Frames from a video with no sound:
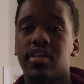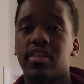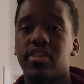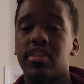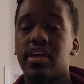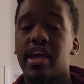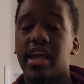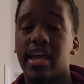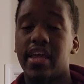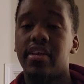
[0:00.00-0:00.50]

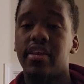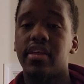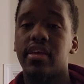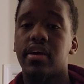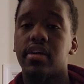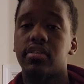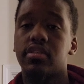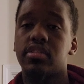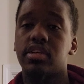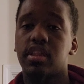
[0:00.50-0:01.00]
the
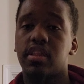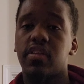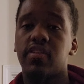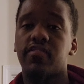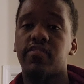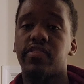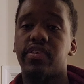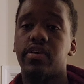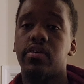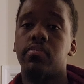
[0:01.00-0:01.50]
ending to this
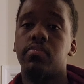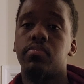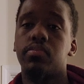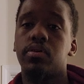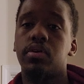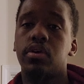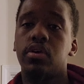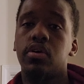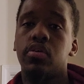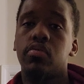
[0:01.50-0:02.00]
film
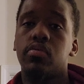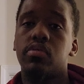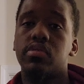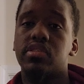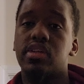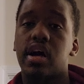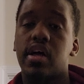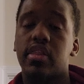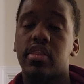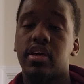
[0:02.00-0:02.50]
was
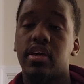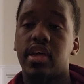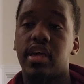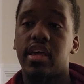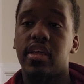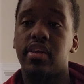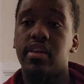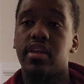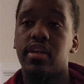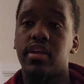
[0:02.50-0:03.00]
not the
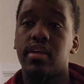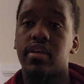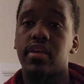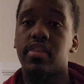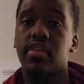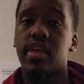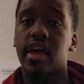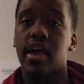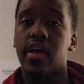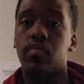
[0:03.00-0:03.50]
ending
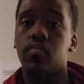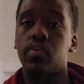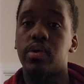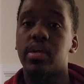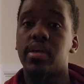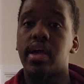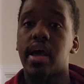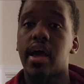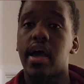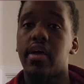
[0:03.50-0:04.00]
that we
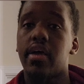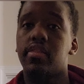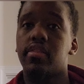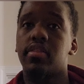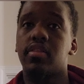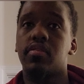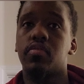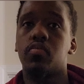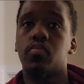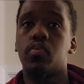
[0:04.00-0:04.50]
got.
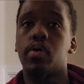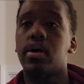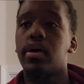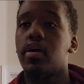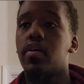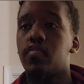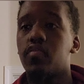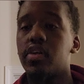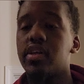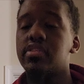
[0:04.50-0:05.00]
What
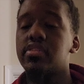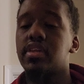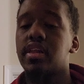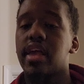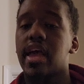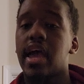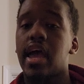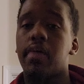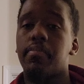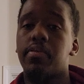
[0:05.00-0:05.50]

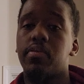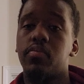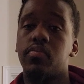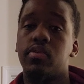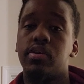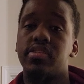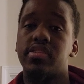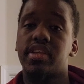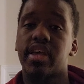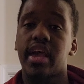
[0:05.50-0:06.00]
originally happened
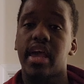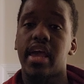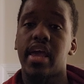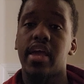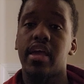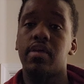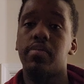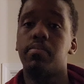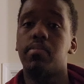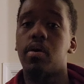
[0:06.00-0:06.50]
was
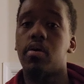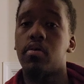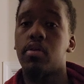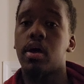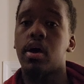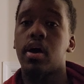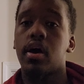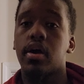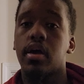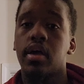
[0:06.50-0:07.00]
Kang and
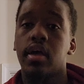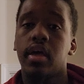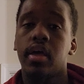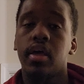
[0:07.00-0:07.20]
MODOK